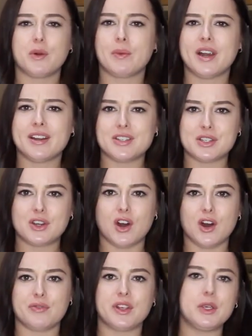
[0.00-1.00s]
you're wearing a
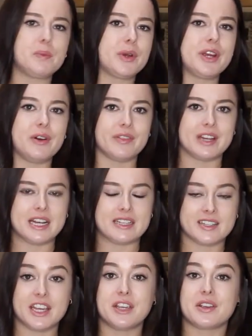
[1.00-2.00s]
scarf and you put it on the
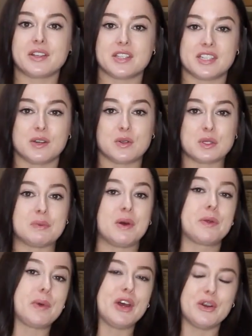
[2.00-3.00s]
next day, you can still
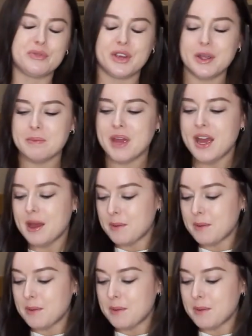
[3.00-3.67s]
smell the perfume,